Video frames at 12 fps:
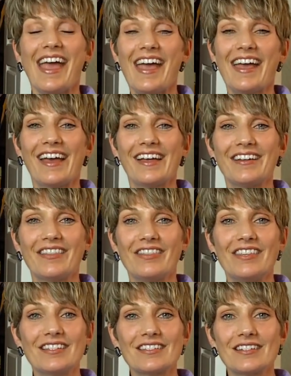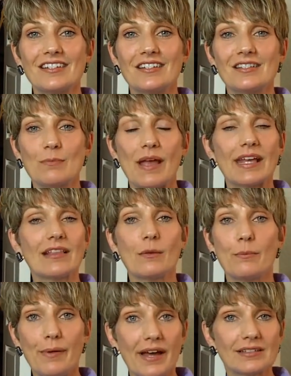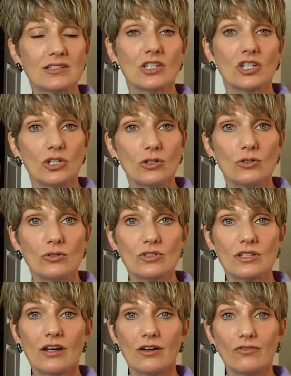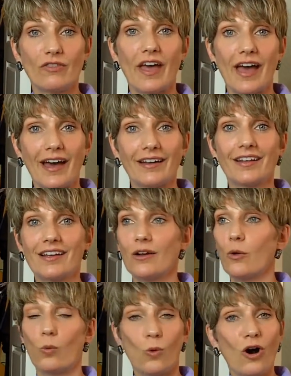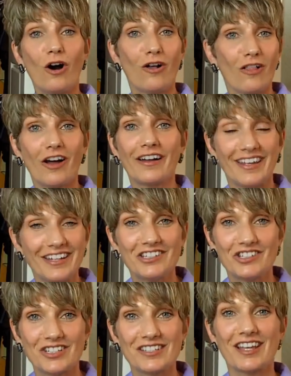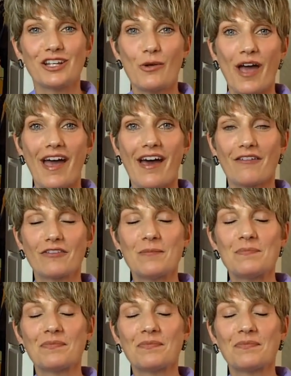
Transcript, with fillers: And this is making the best use of that wall on hinges that you have.